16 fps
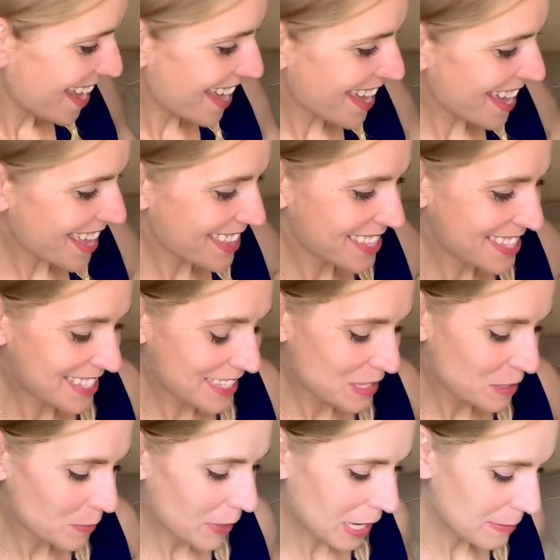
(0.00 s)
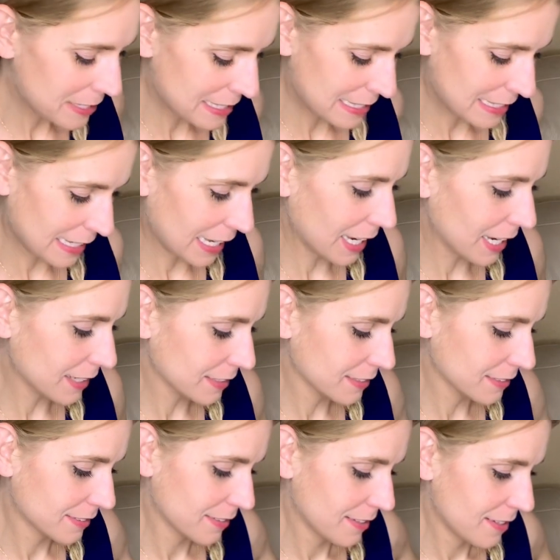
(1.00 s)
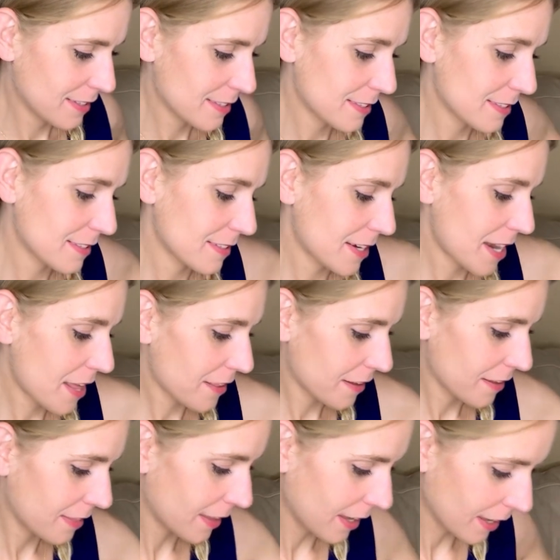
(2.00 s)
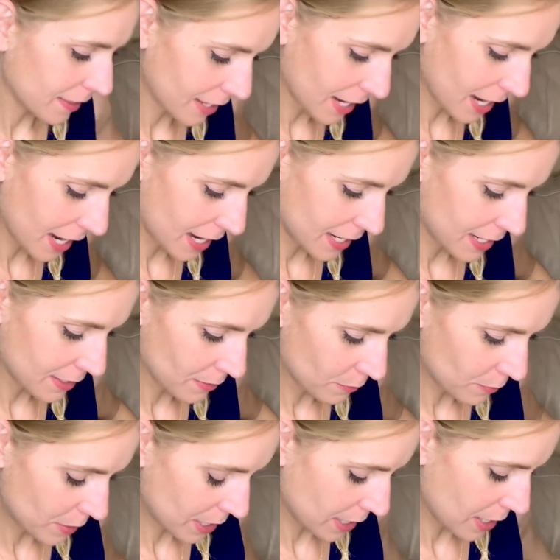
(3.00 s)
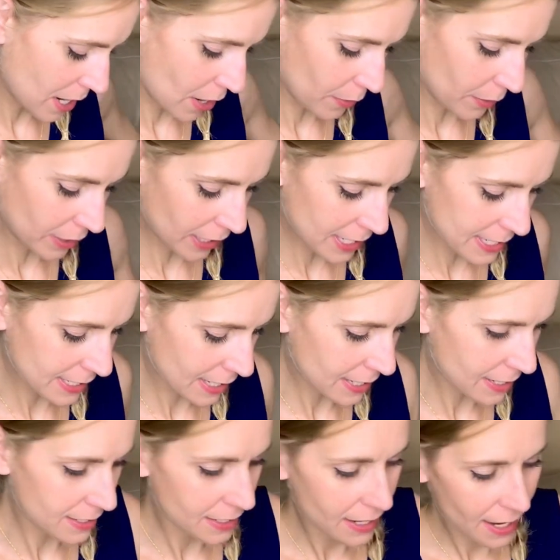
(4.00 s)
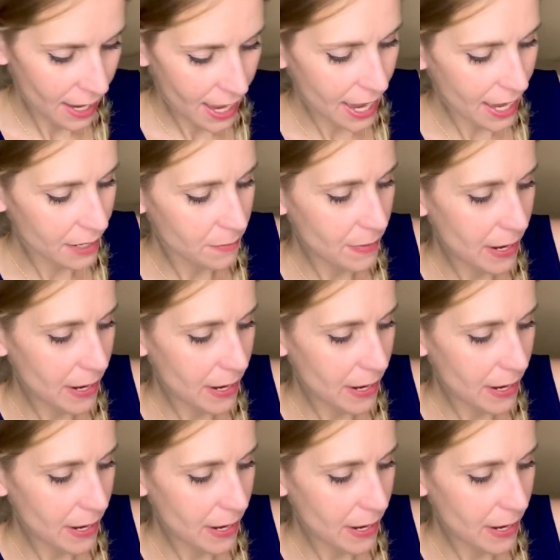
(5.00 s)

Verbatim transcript: Uh, this is a baby sling. This is another thing that I wouldn't know unless I had a